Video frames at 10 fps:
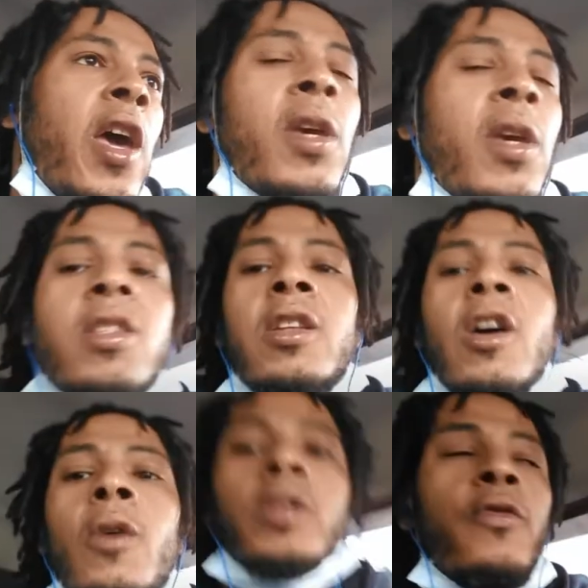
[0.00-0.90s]
Because he
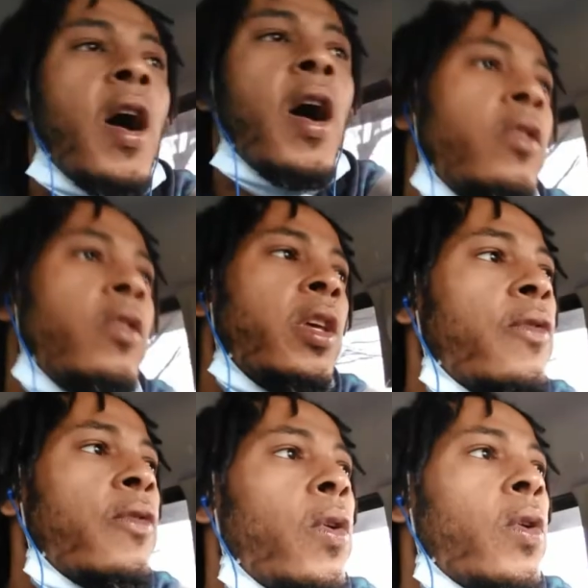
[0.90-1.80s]
know what the father
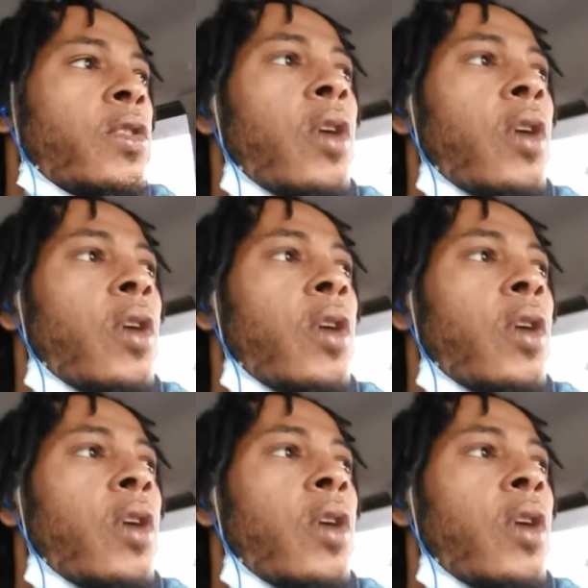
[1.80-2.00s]
did for us.